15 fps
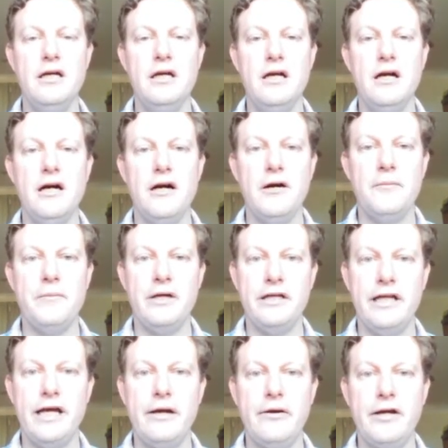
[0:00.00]
an
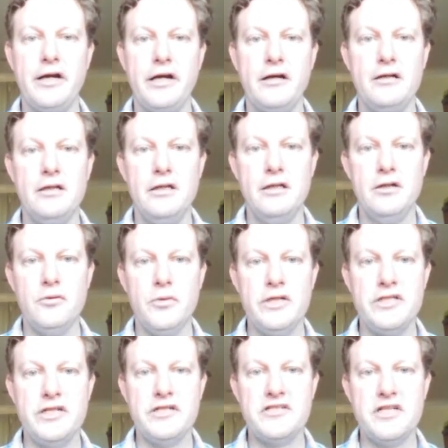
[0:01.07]
area
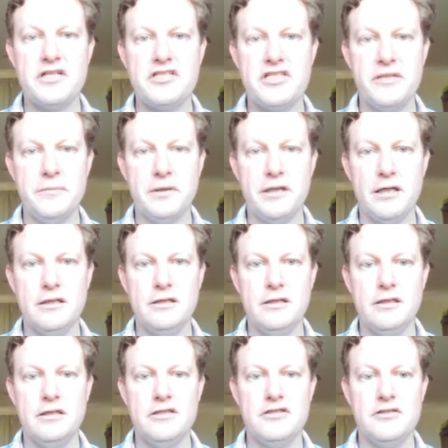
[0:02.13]
which is similar
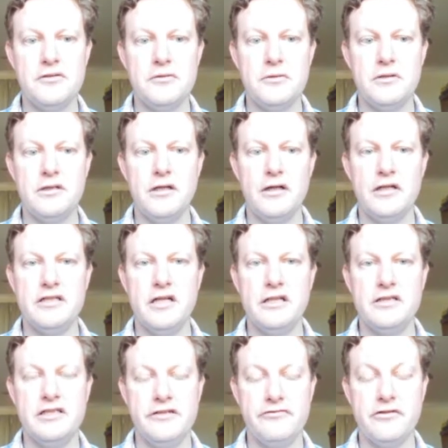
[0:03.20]
to a
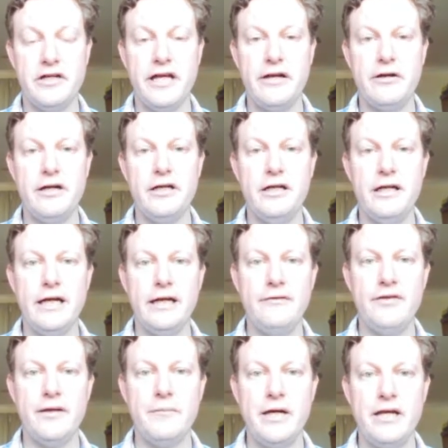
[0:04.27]
different area, and
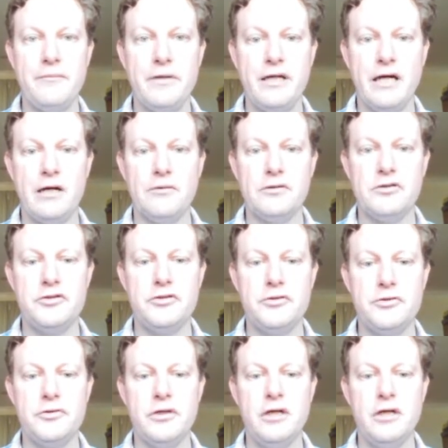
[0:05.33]
they may be able to